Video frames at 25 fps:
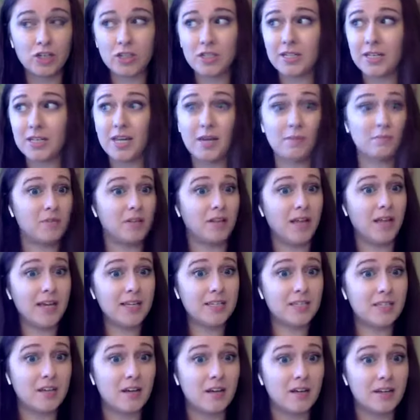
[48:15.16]
Just to keep the
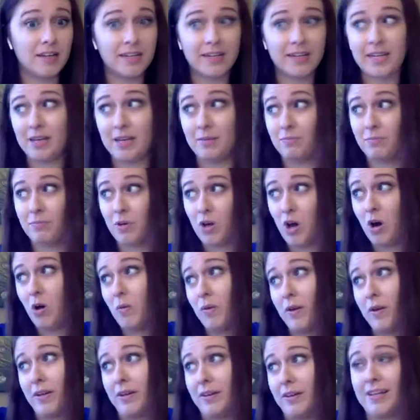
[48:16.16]
lights on and keep
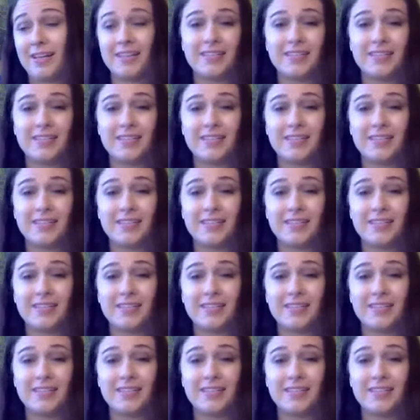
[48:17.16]
going.